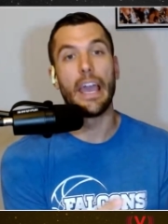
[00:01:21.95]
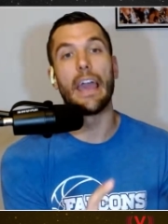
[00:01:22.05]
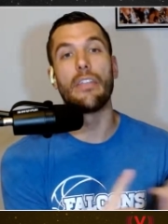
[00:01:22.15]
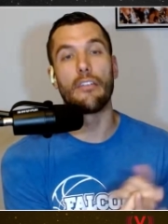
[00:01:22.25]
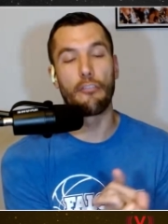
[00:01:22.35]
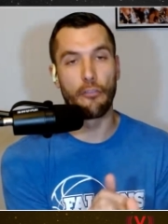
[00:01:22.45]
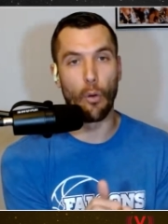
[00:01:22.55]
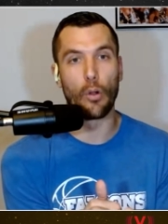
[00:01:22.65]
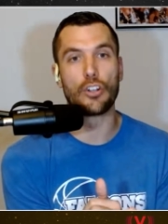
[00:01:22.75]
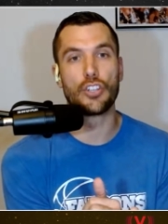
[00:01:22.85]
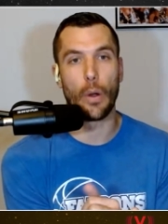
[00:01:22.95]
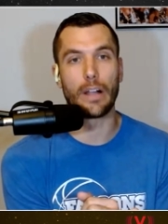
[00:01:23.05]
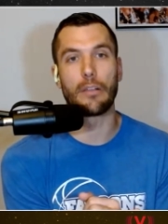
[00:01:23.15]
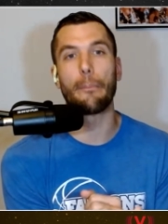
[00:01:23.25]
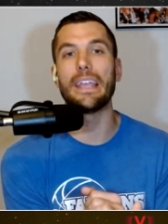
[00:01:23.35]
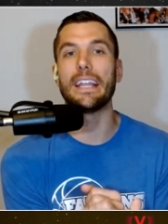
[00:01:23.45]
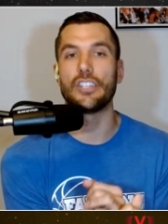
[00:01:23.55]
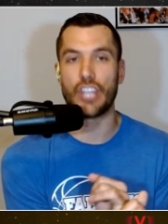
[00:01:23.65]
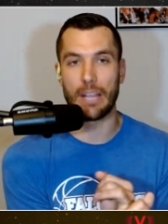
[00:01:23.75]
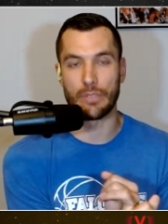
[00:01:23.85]
And then four, Joel Embiid
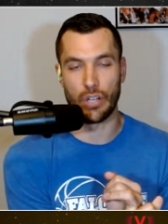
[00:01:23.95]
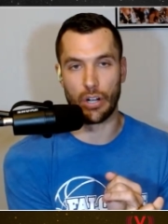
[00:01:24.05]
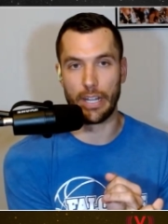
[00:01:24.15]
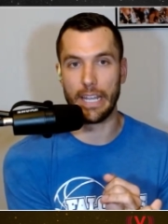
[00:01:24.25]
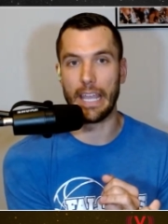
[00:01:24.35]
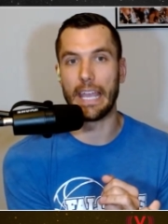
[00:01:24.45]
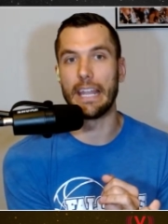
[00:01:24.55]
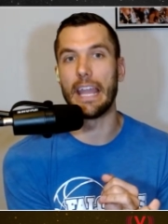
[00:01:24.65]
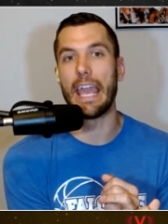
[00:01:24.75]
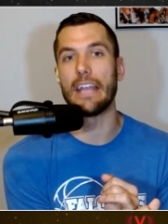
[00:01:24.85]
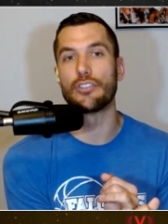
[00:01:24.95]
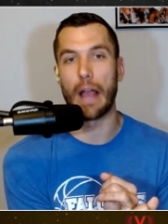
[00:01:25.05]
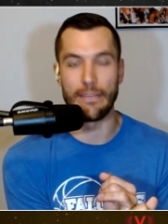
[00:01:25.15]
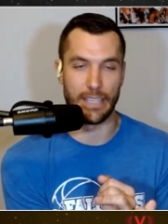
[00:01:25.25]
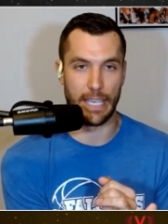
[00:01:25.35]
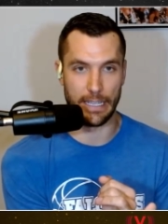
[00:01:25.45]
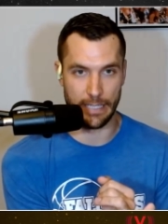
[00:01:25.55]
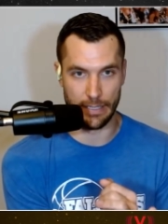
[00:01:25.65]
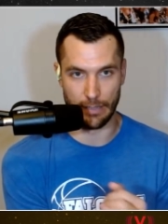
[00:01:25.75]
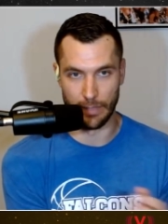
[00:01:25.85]
and James Harden in a driving kick
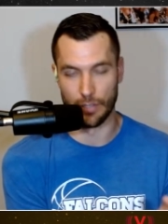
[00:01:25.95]
system.